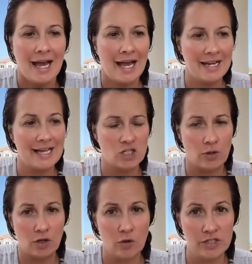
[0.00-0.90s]
And that's
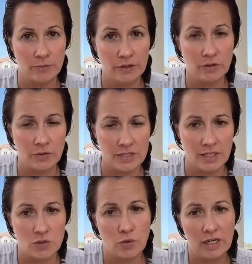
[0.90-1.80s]
why the Course in Miracles
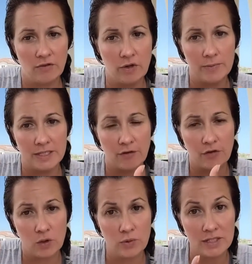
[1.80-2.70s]
says we're never upset
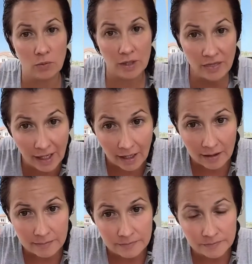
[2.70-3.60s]
for the reason we think.
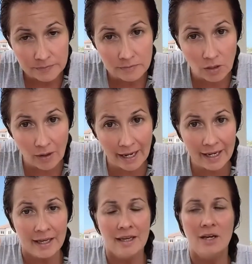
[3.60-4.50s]

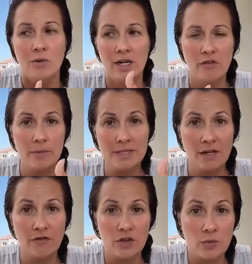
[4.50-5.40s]
Okay? We're never
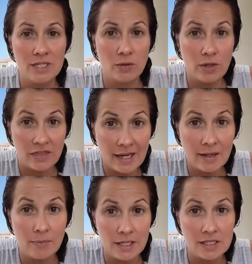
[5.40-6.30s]
upset for the reason we
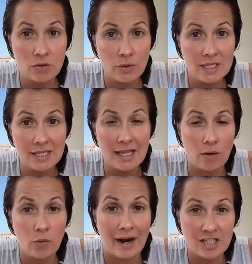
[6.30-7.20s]
think because the reason
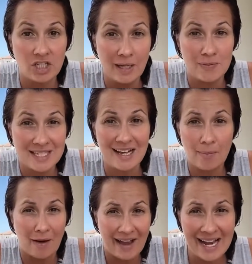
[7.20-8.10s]
that we're actually upset
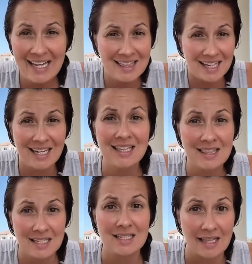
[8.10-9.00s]
about anything in
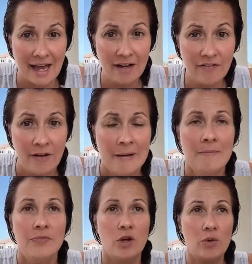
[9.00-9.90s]
this life
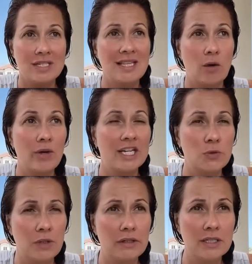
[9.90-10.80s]
the reason that we
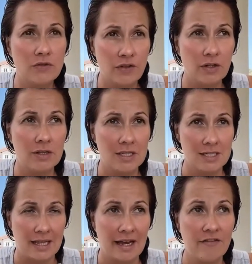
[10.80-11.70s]
experience fear in
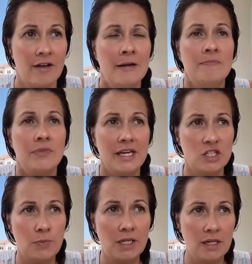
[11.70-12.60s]
this life
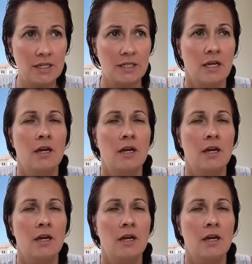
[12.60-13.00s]
is because